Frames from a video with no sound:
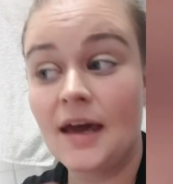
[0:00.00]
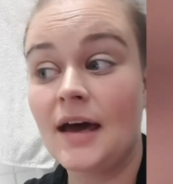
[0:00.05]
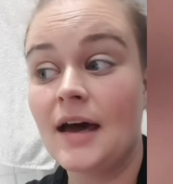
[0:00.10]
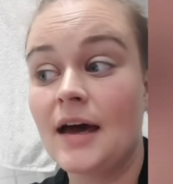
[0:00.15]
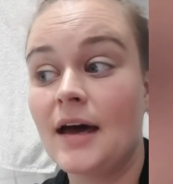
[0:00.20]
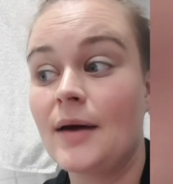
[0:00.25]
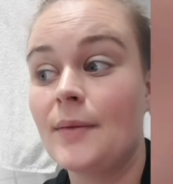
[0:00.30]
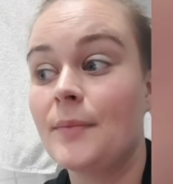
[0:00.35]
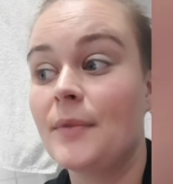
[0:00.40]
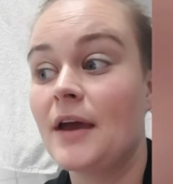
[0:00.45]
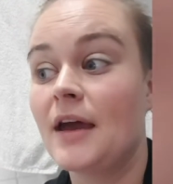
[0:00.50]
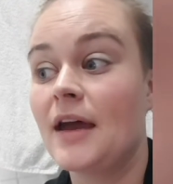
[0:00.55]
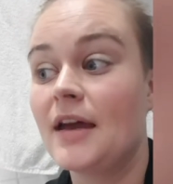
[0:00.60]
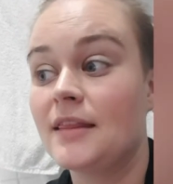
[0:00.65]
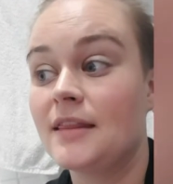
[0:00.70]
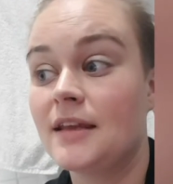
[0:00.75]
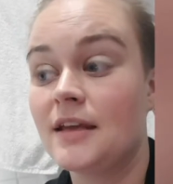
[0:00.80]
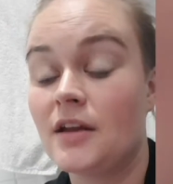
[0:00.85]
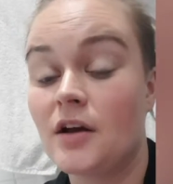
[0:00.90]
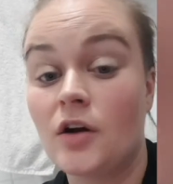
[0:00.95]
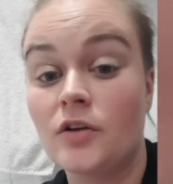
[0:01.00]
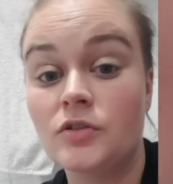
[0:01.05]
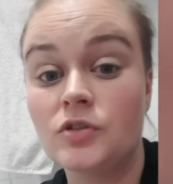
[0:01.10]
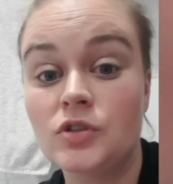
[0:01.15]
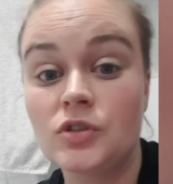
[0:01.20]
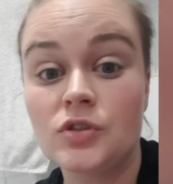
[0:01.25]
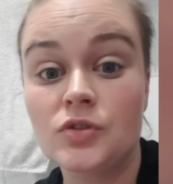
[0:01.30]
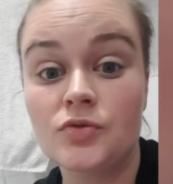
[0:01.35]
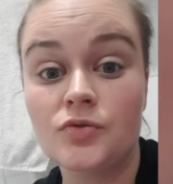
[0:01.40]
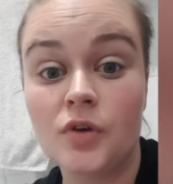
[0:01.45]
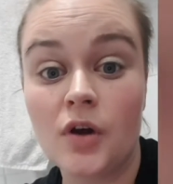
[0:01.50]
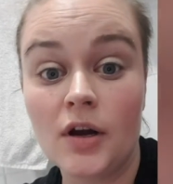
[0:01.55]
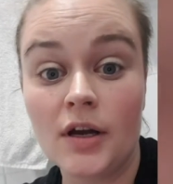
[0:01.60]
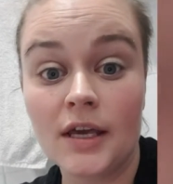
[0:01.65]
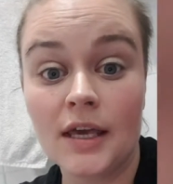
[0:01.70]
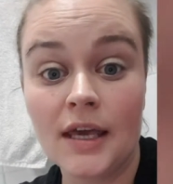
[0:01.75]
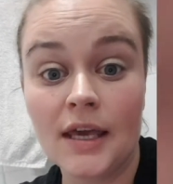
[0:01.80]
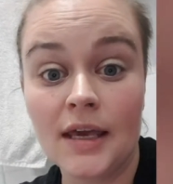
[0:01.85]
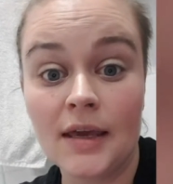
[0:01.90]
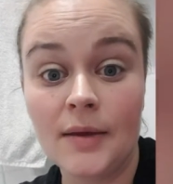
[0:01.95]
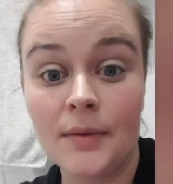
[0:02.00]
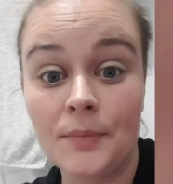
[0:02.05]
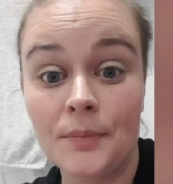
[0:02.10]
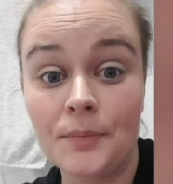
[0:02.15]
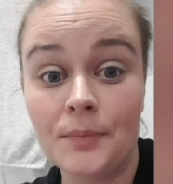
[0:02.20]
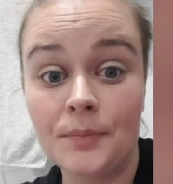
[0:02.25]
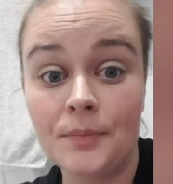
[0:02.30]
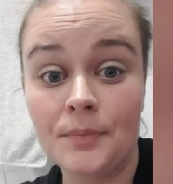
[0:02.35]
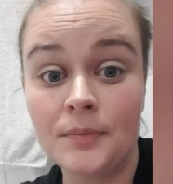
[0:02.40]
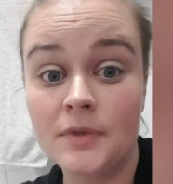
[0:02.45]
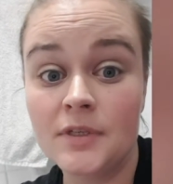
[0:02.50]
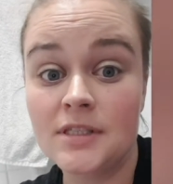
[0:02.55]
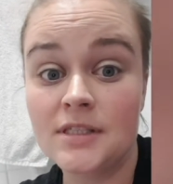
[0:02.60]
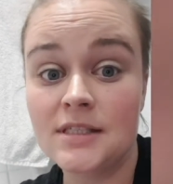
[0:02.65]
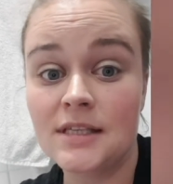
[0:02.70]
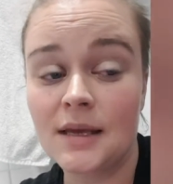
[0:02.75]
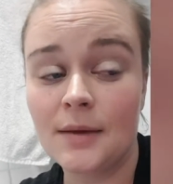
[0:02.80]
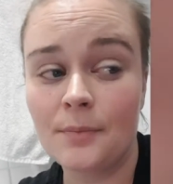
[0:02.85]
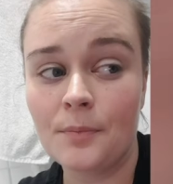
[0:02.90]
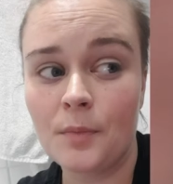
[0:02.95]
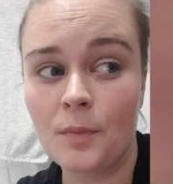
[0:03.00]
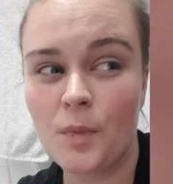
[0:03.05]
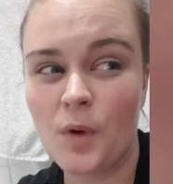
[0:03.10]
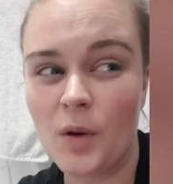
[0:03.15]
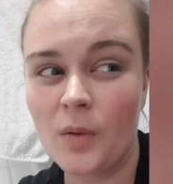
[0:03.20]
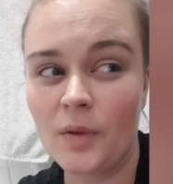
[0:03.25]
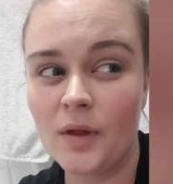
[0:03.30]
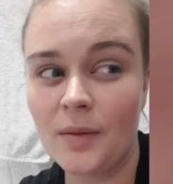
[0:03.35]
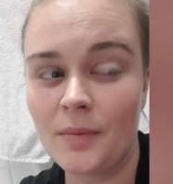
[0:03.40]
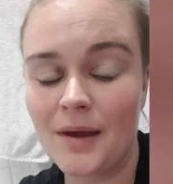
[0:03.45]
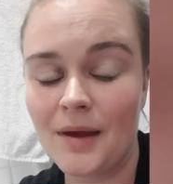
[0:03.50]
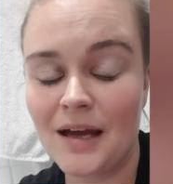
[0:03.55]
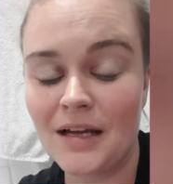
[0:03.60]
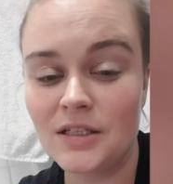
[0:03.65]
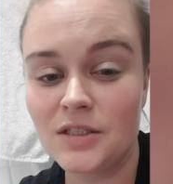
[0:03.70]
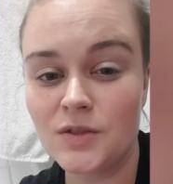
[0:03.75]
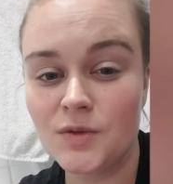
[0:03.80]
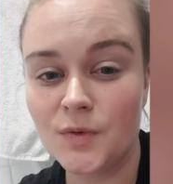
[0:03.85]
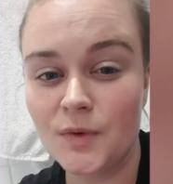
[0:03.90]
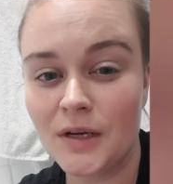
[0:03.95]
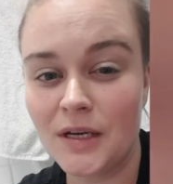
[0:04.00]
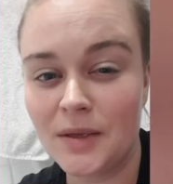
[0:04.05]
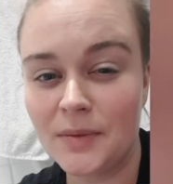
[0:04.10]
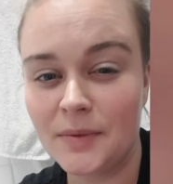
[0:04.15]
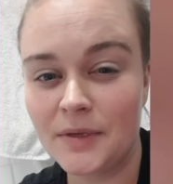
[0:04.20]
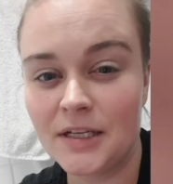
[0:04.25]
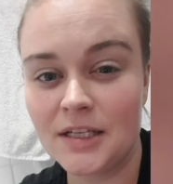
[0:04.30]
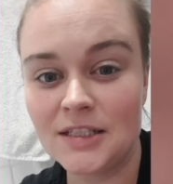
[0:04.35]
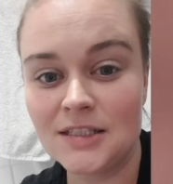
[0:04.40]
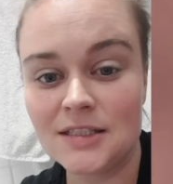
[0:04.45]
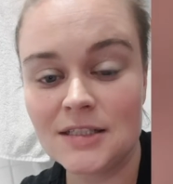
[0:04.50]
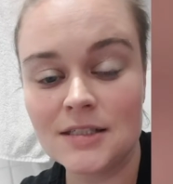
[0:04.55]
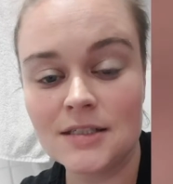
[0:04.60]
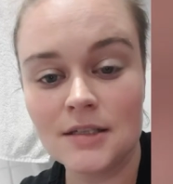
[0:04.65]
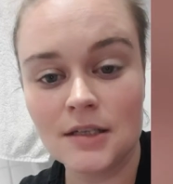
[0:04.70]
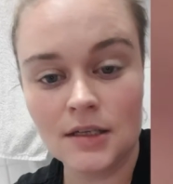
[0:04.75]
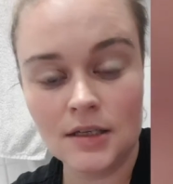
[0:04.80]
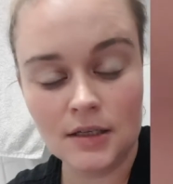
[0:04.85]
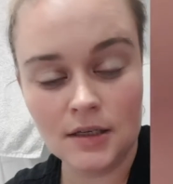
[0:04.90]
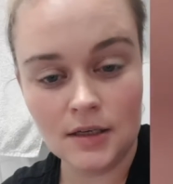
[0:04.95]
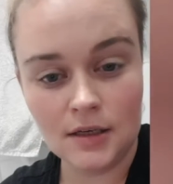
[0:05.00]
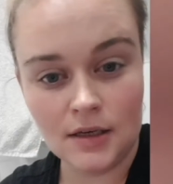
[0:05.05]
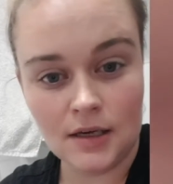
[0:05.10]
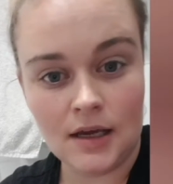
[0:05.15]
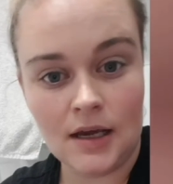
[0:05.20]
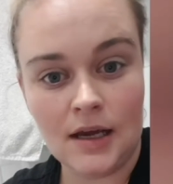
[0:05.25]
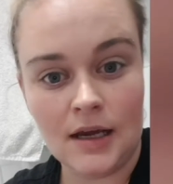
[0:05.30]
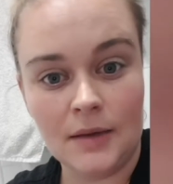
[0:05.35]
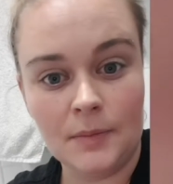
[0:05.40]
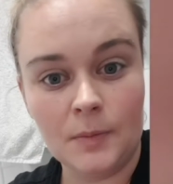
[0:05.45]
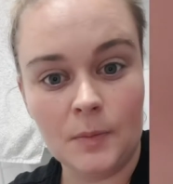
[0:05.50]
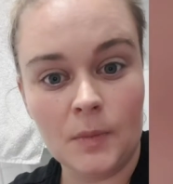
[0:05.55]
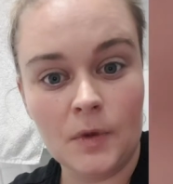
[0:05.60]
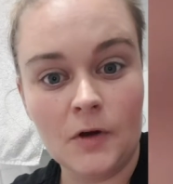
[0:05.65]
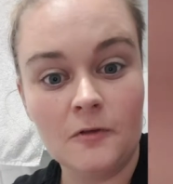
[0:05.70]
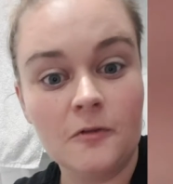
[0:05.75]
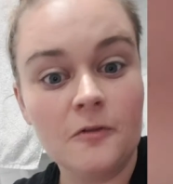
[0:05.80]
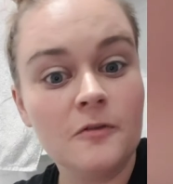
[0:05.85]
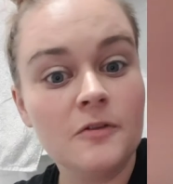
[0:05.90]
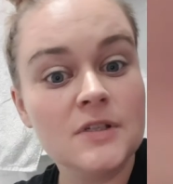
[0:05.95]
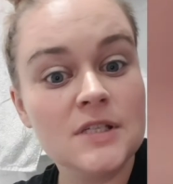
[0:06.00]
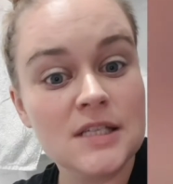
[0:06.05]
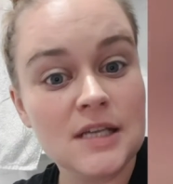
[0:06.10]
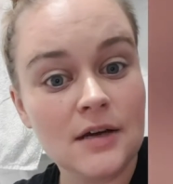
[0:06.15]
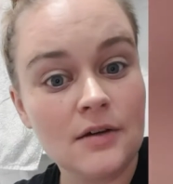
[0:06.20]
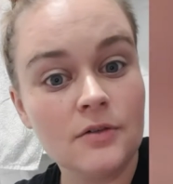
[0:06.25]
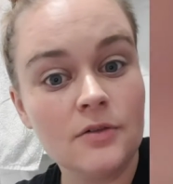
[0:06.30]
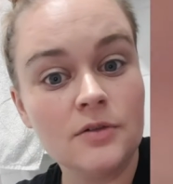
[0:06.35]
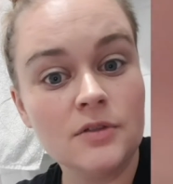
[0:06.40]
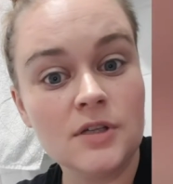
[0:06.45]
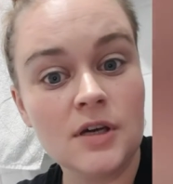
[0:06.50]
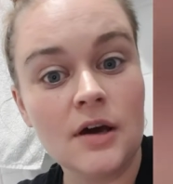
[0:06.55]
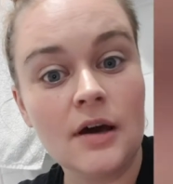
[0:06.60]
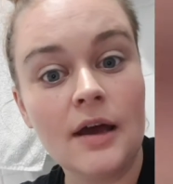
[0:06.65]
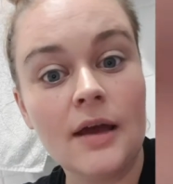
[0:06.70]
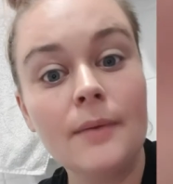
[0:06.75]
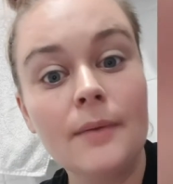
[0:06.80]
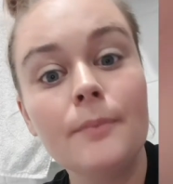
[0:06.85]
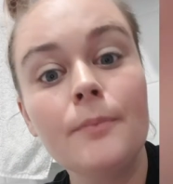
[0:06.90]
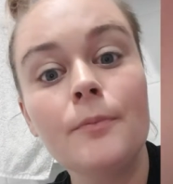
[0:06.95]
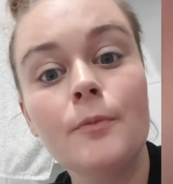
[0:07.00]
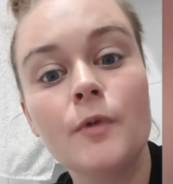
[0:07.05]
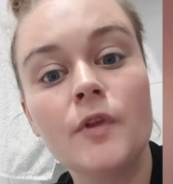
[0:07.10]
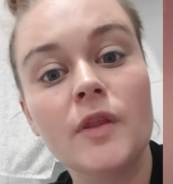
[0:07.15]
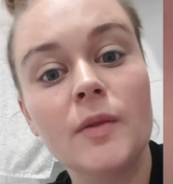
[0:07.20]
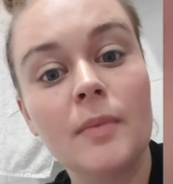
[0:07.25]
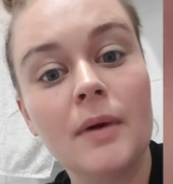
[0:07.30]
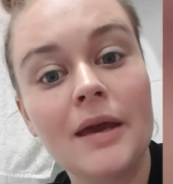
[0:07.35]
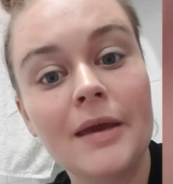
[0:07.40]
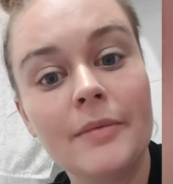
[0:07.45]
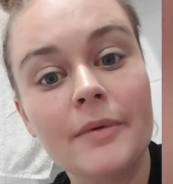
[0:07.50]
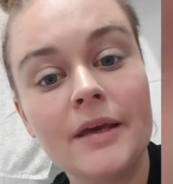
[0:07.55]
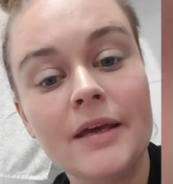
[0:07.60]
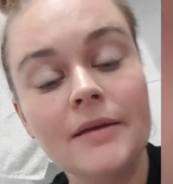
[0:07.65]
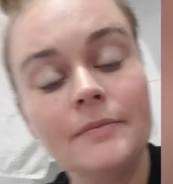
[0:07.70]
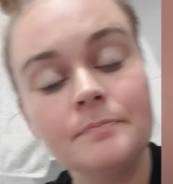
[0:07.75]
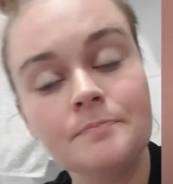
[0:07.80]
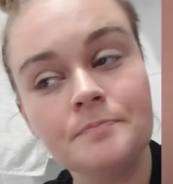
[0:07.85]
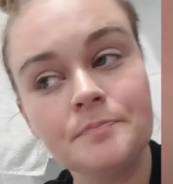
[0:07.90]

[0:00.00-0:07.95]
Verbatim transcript: um, and then I'll just rock him just like probably about 20 minutes um, of snuggle time with the baby